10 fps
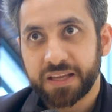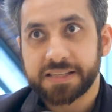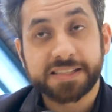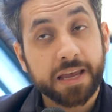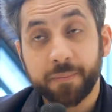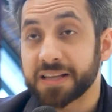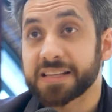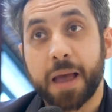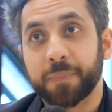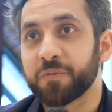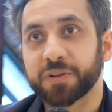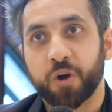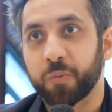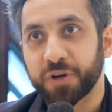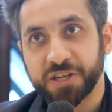Same has happened with
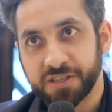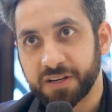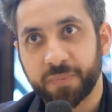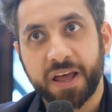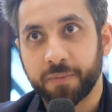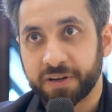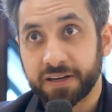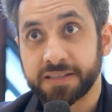computational and parametric